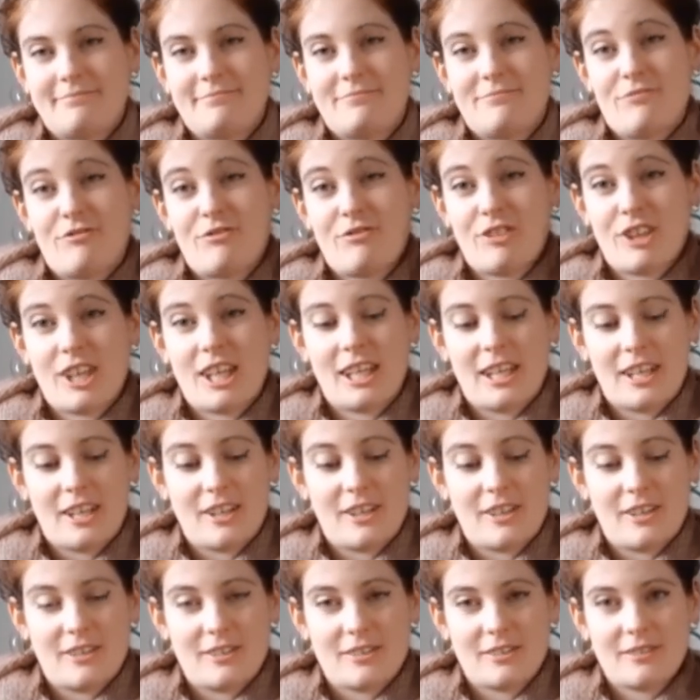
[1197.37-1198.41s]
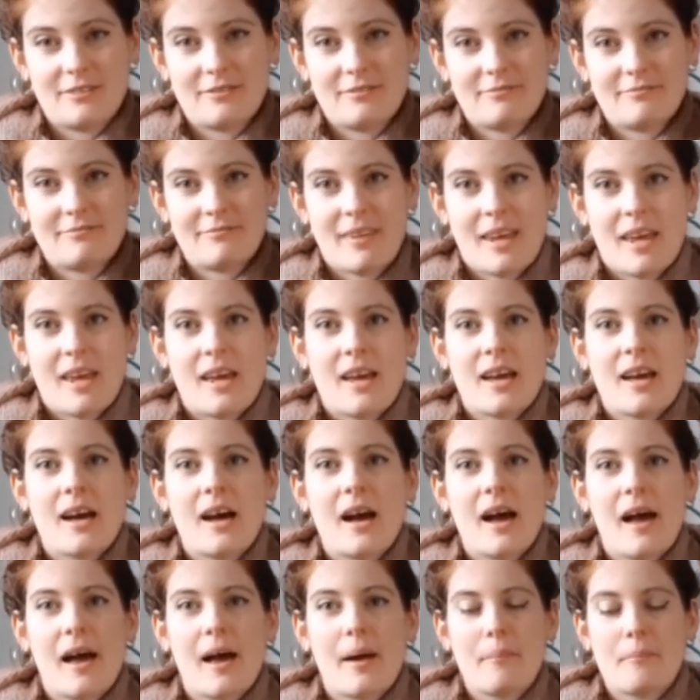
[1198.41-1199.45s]
really good.
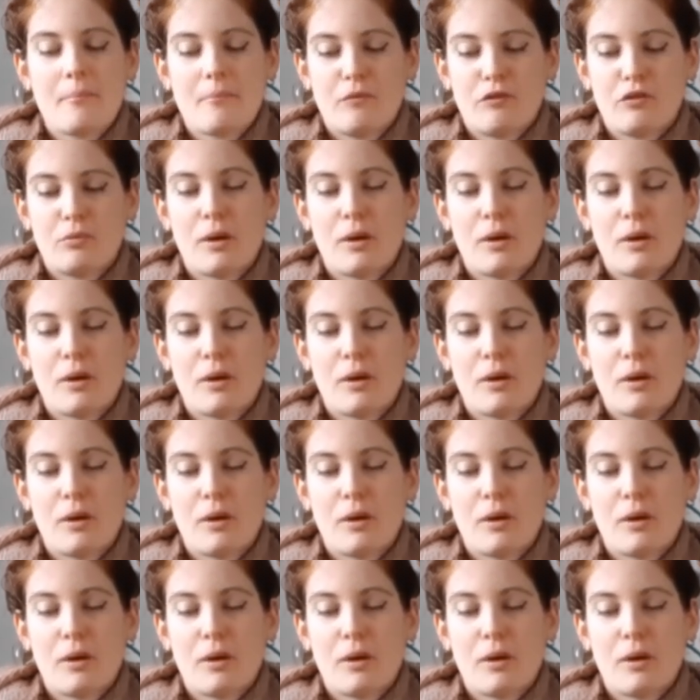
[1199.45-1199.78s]
For my